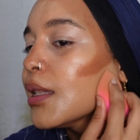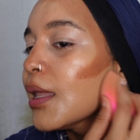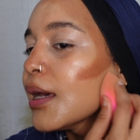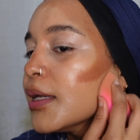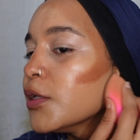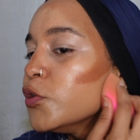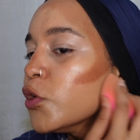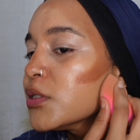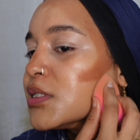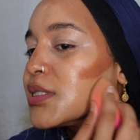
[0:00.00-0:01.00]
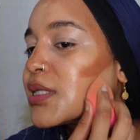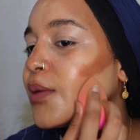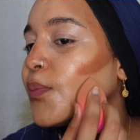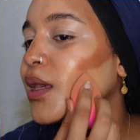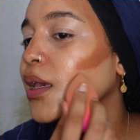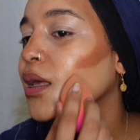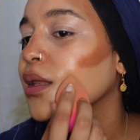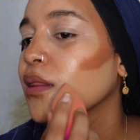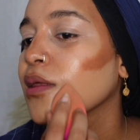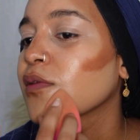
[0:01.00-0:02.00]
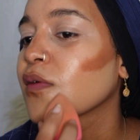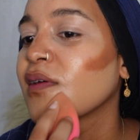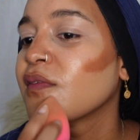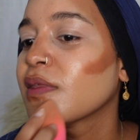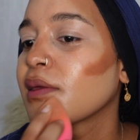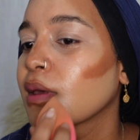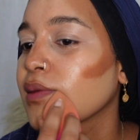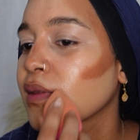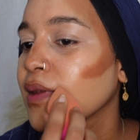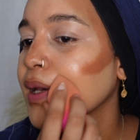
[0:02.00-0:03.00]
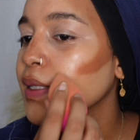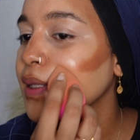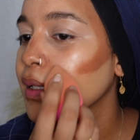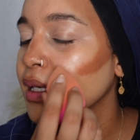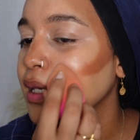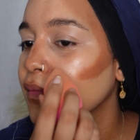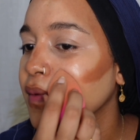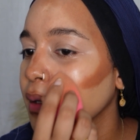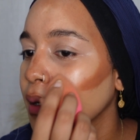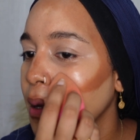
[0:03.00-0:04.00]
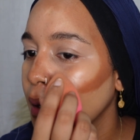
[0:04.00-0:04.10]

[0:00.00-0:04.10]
line, not skipping anything, so everything is nice and even.